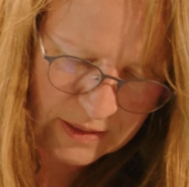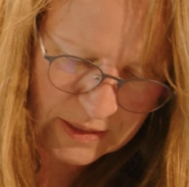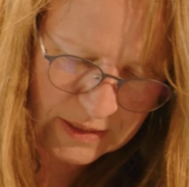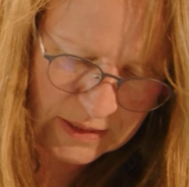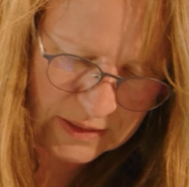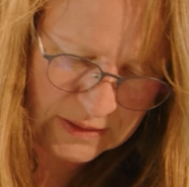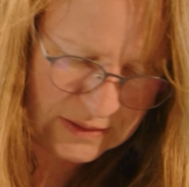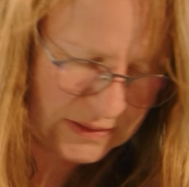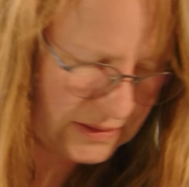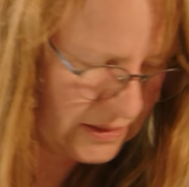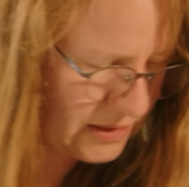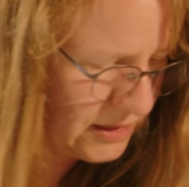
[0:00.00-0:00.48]

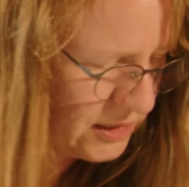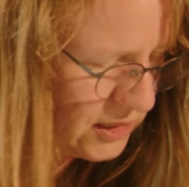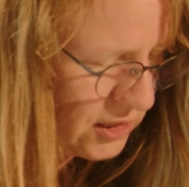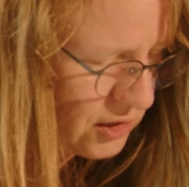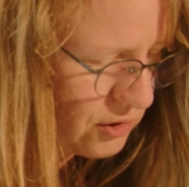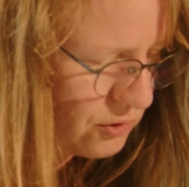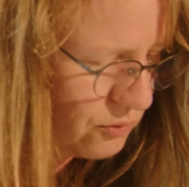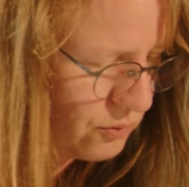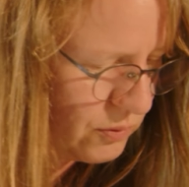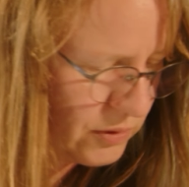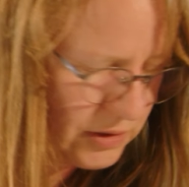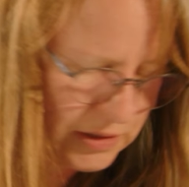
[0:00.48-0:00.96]
is
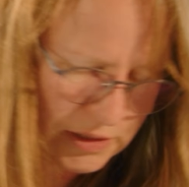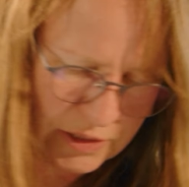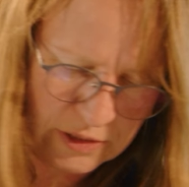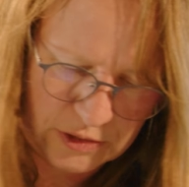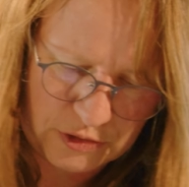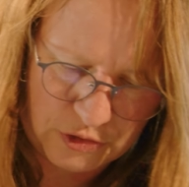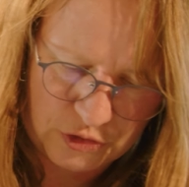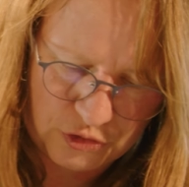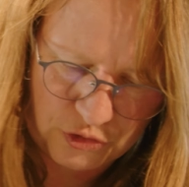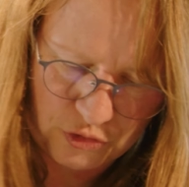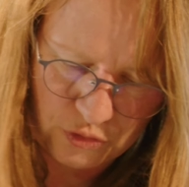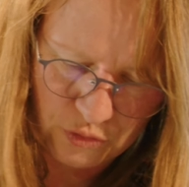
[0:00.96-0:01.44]
equal
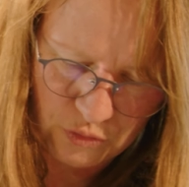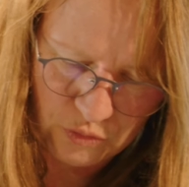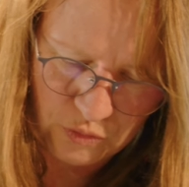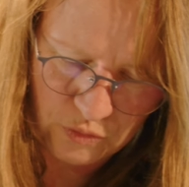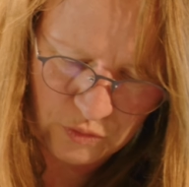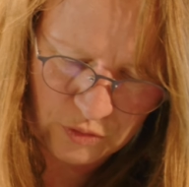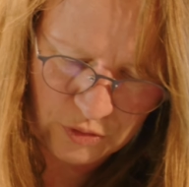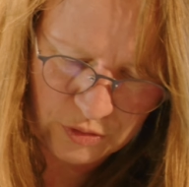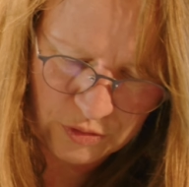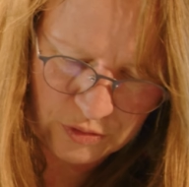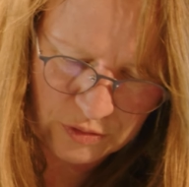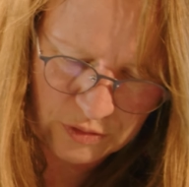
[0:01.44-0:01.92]

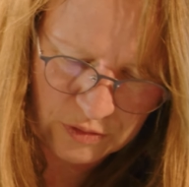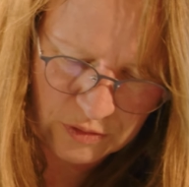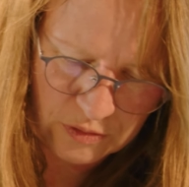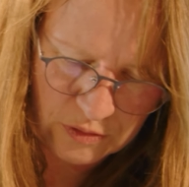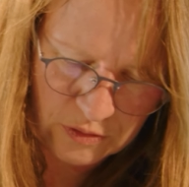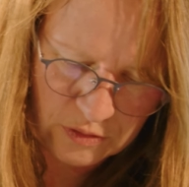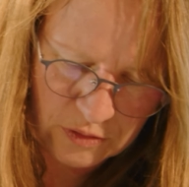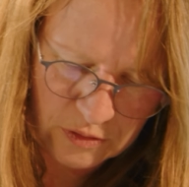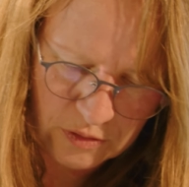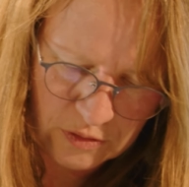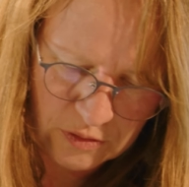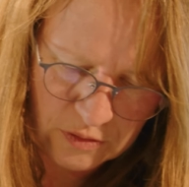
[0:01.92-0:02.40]
to
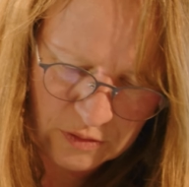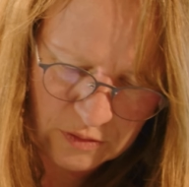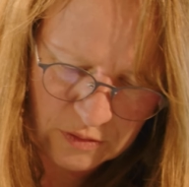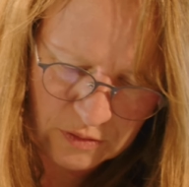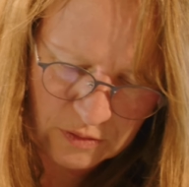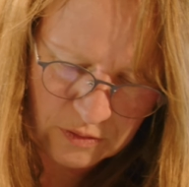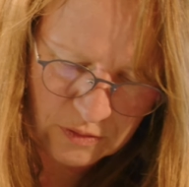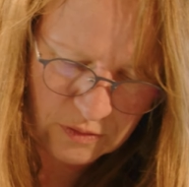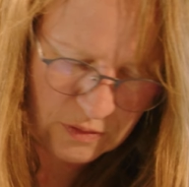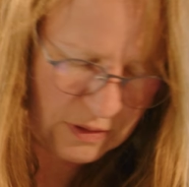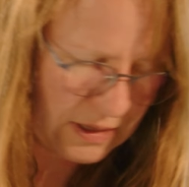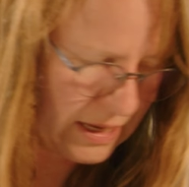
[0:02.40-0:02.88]

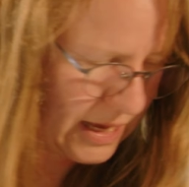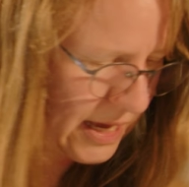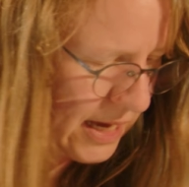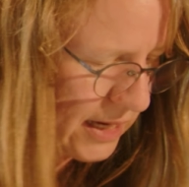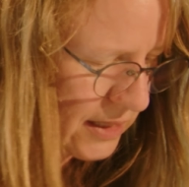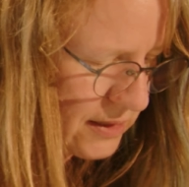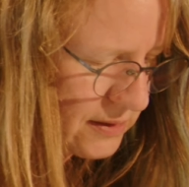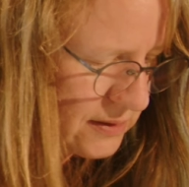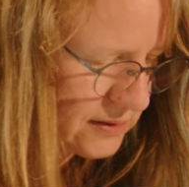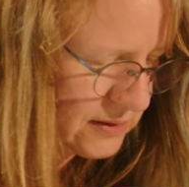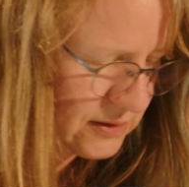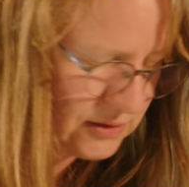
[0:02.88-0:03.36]

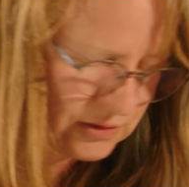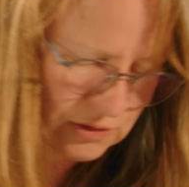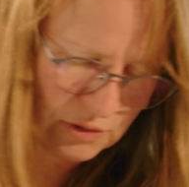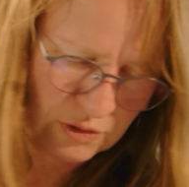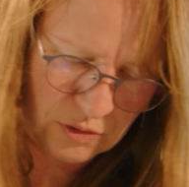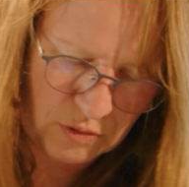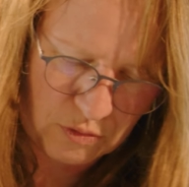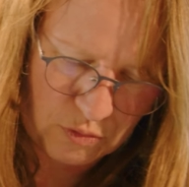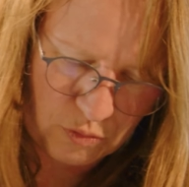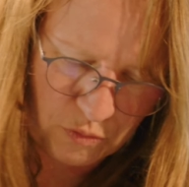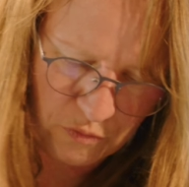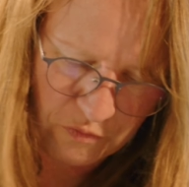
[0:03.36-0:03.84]
x
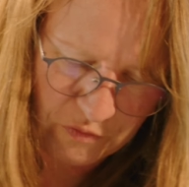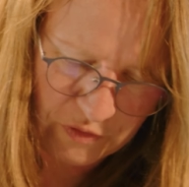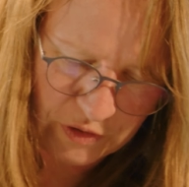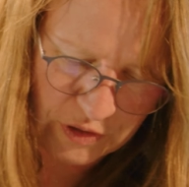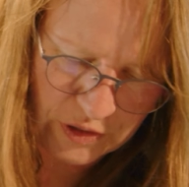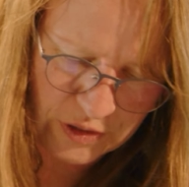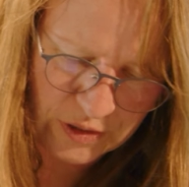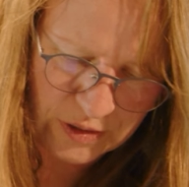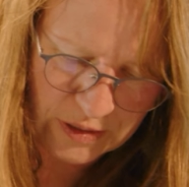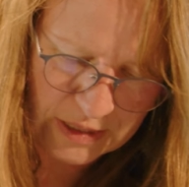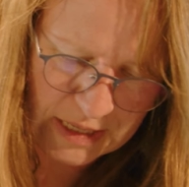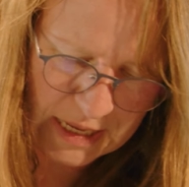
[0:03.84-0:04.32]

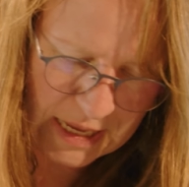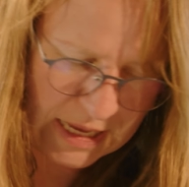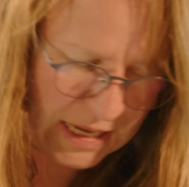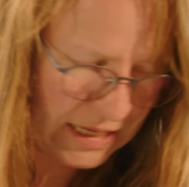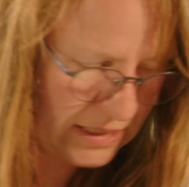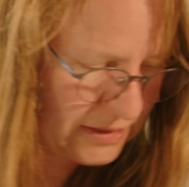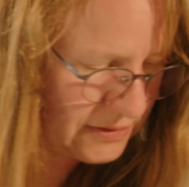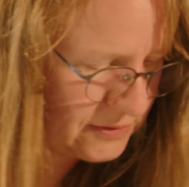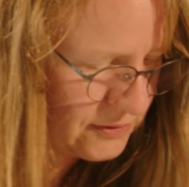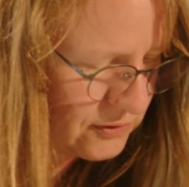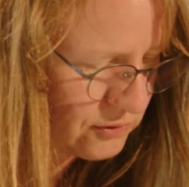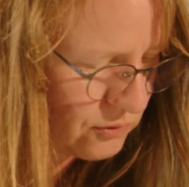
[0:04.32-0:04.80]
over
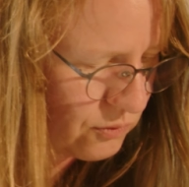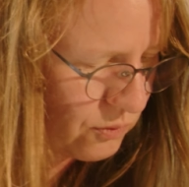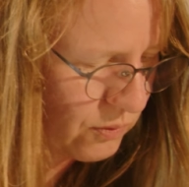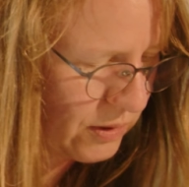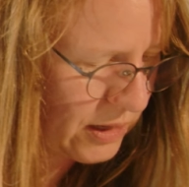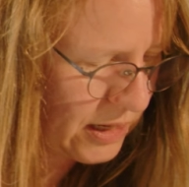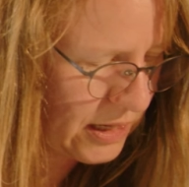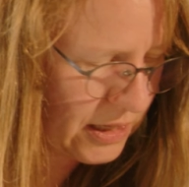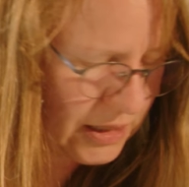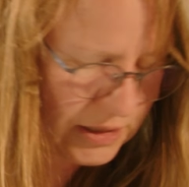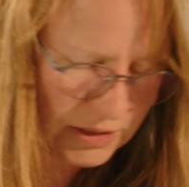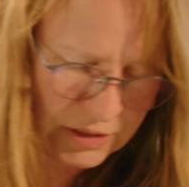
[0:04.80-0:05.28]
a
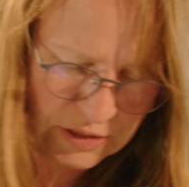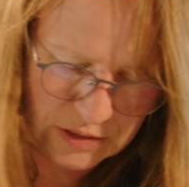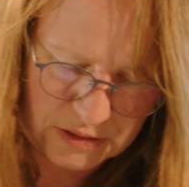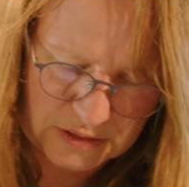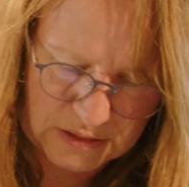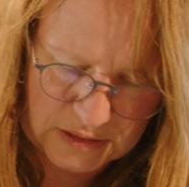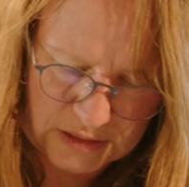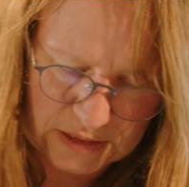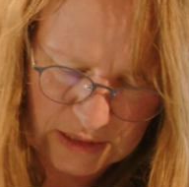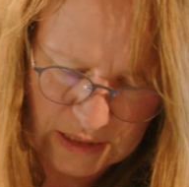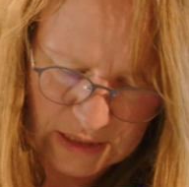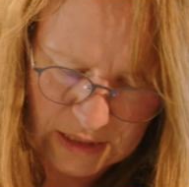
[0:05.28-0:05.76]
squared
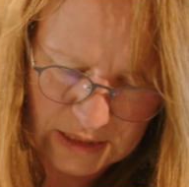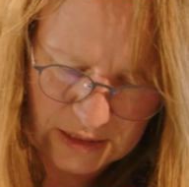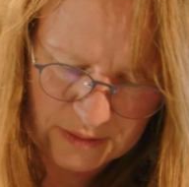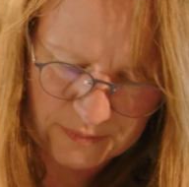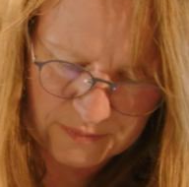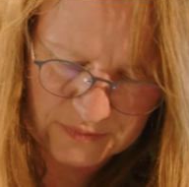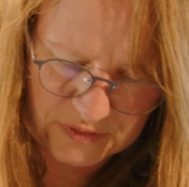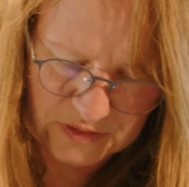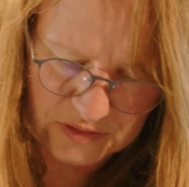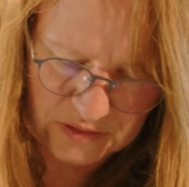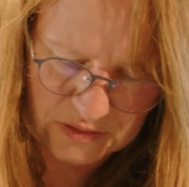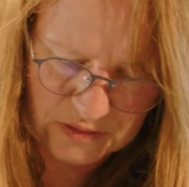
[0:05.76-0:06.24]

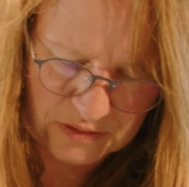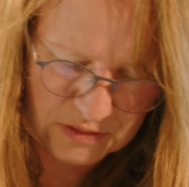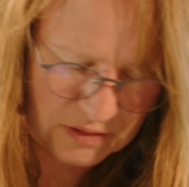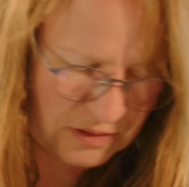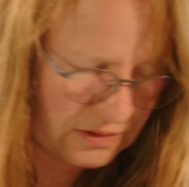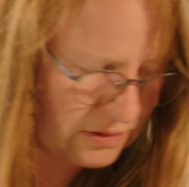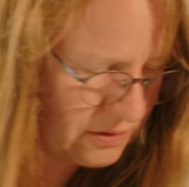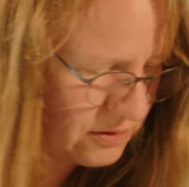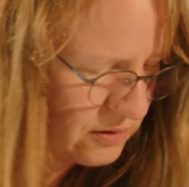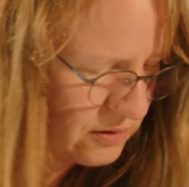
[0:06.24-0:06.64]
times